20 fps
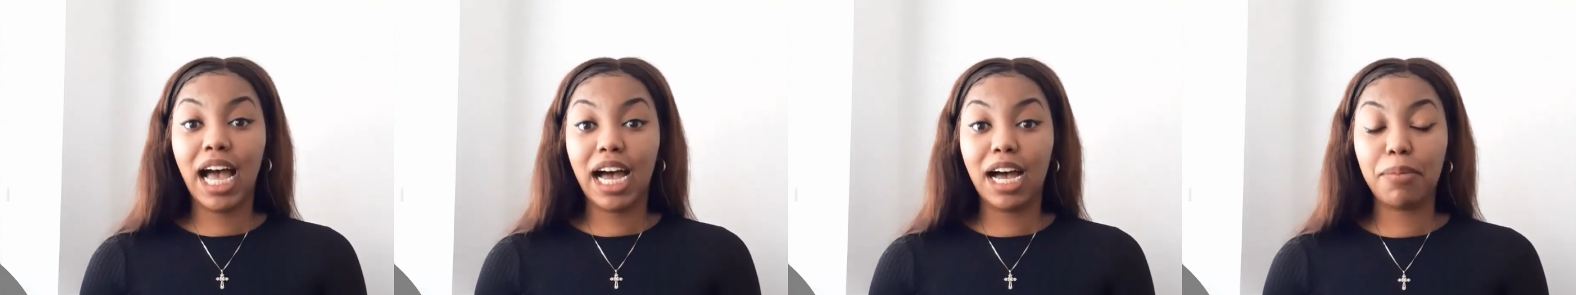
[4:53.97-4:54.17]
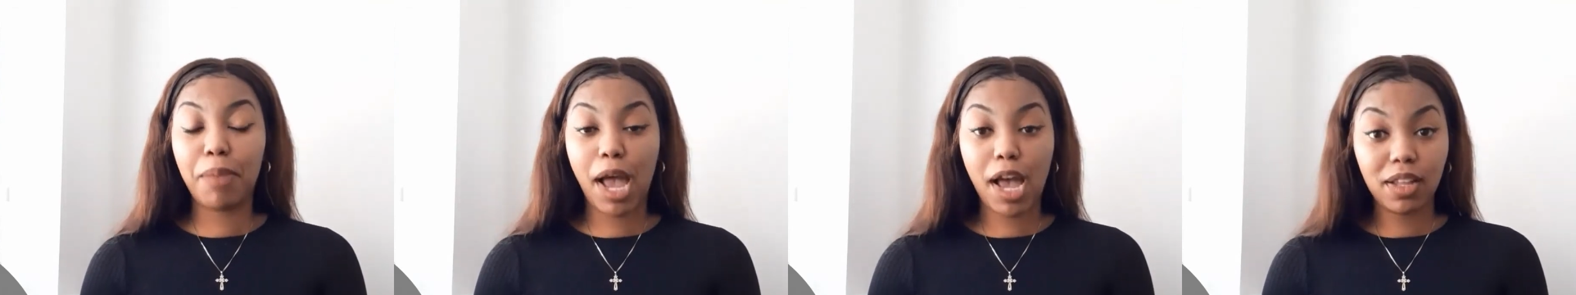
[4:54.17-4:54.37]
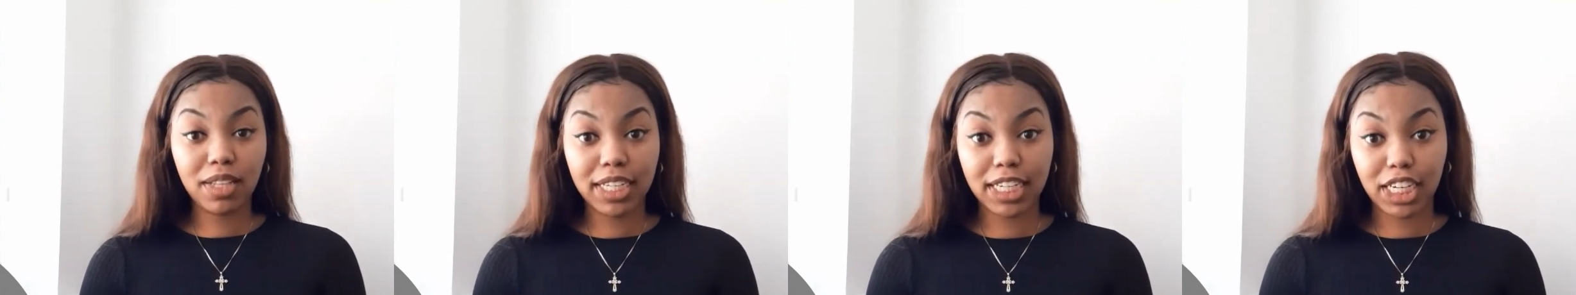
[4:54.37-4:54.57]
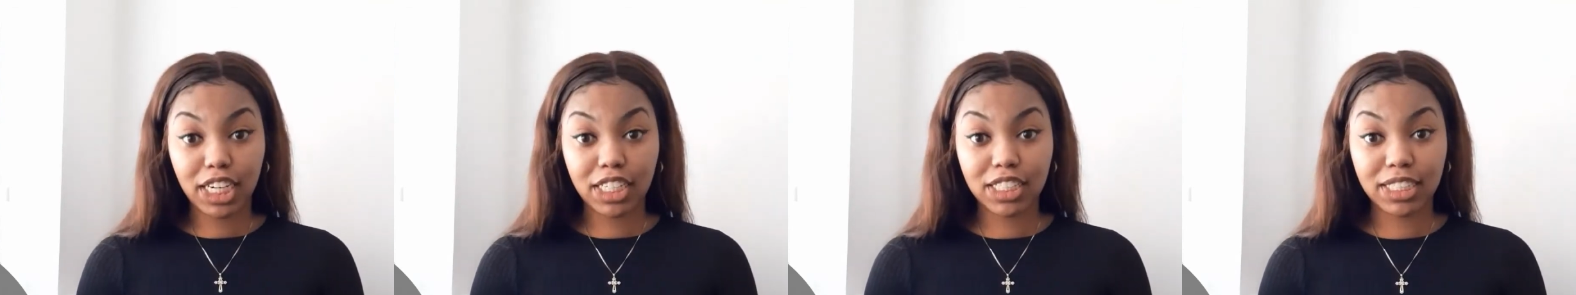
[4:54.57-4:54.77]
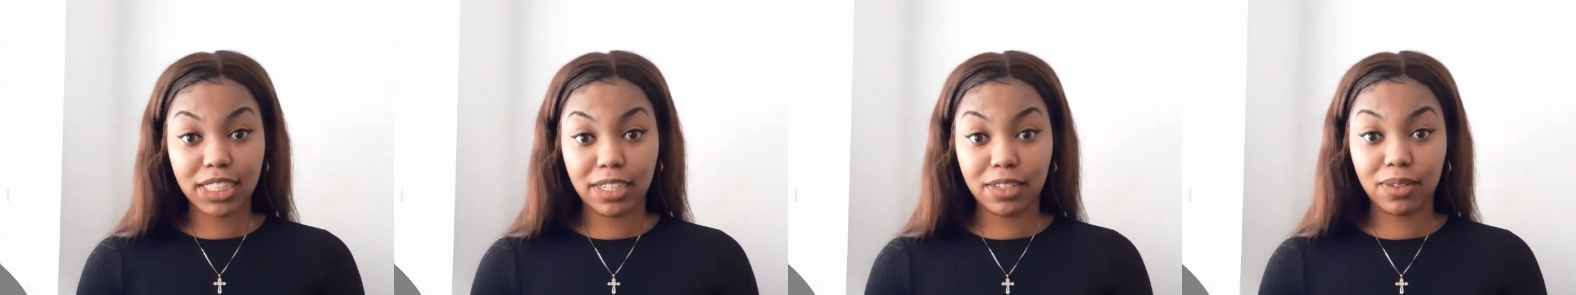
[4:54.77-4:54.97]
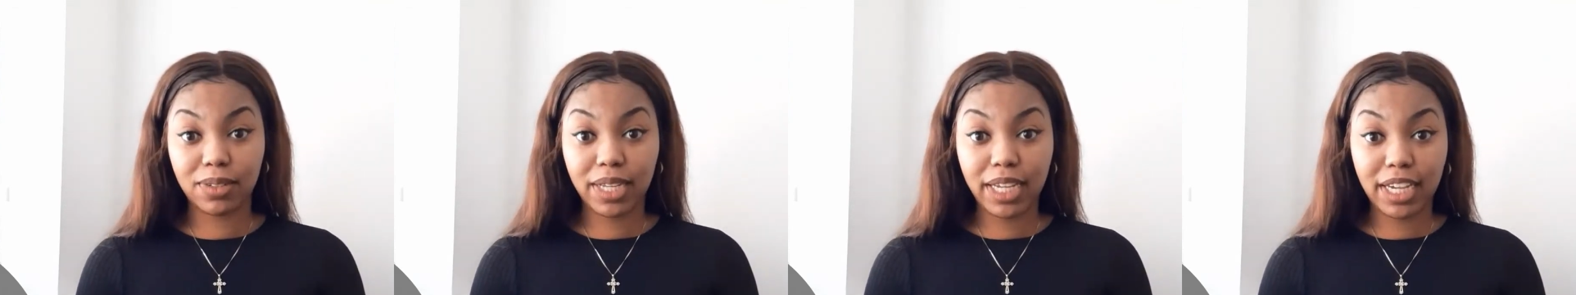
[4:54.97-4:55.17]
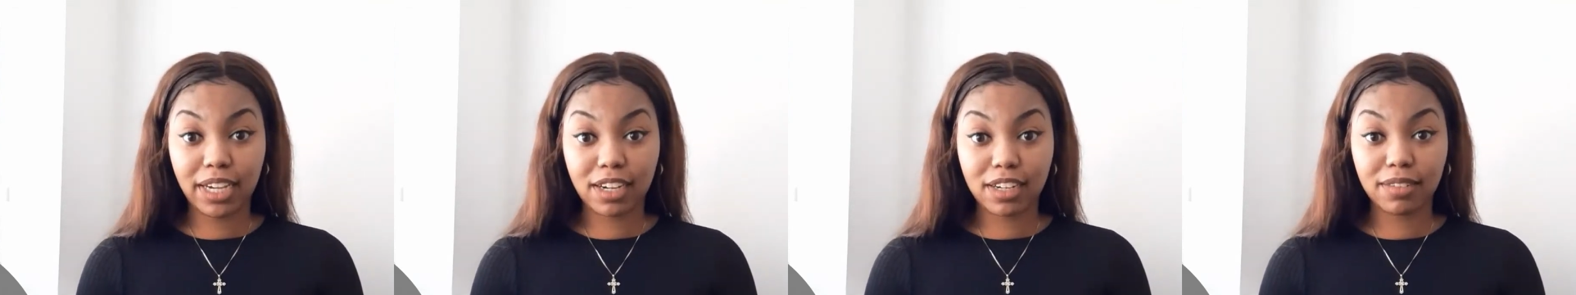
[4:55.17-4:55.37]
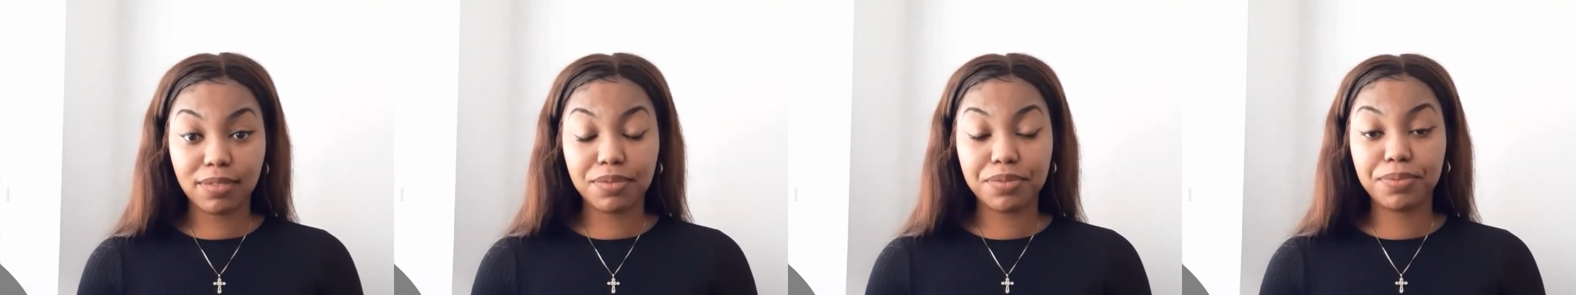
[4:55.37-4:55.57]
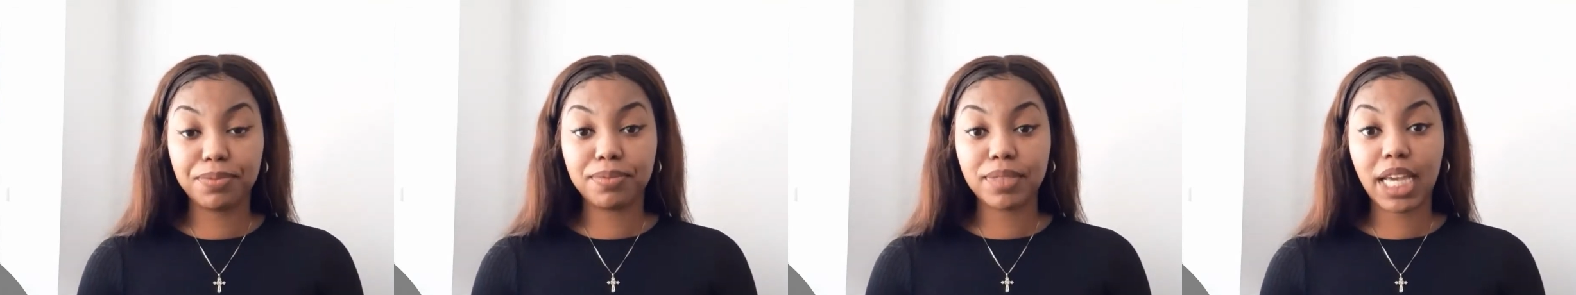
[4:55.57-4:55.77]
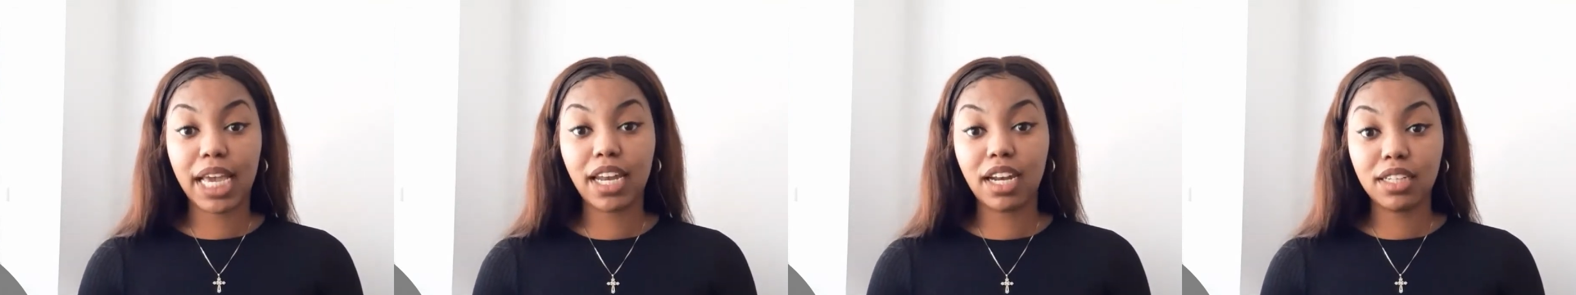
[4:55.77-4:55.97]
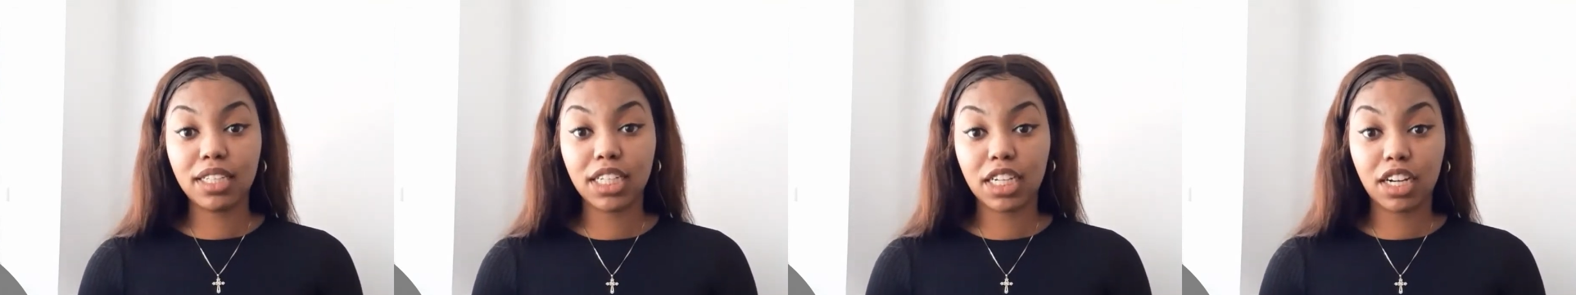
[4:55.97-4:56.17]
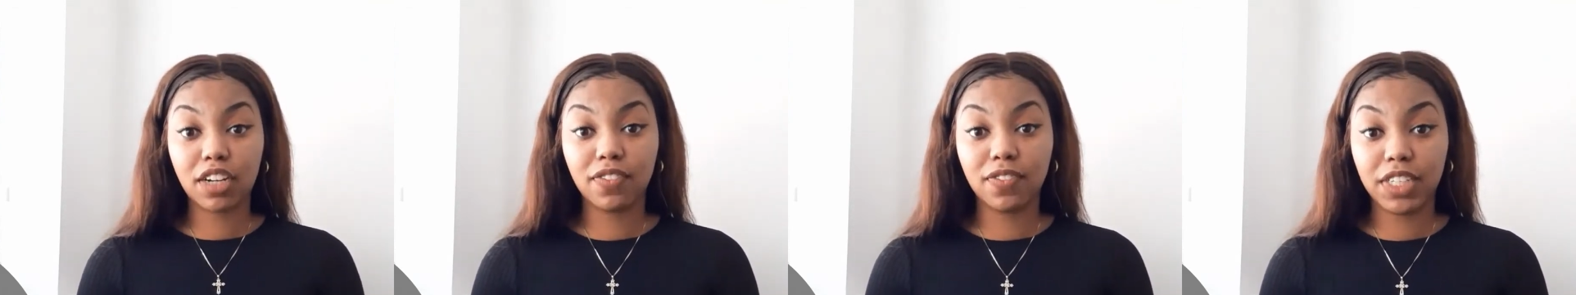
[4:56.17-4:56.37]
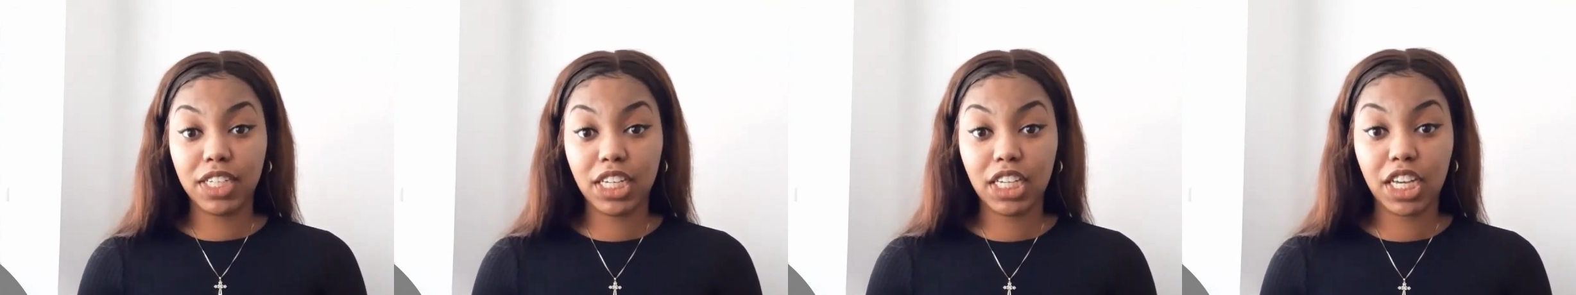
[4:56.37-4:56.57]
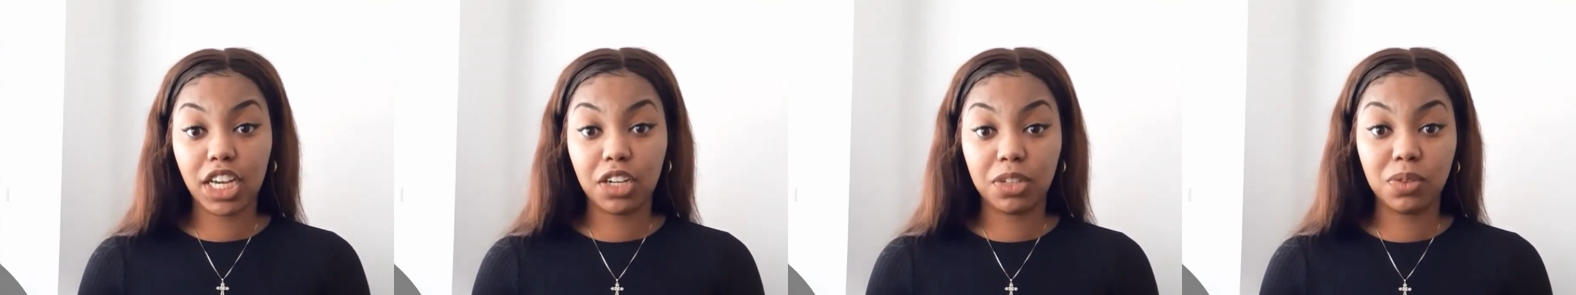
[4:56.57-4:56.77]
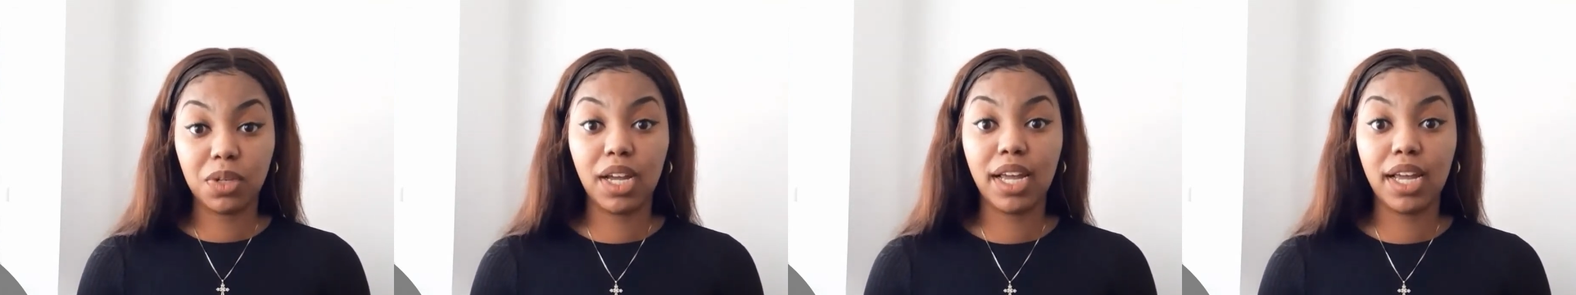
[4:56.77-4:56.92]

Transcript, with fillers: Um, I'll link her channel here, and I'll link her video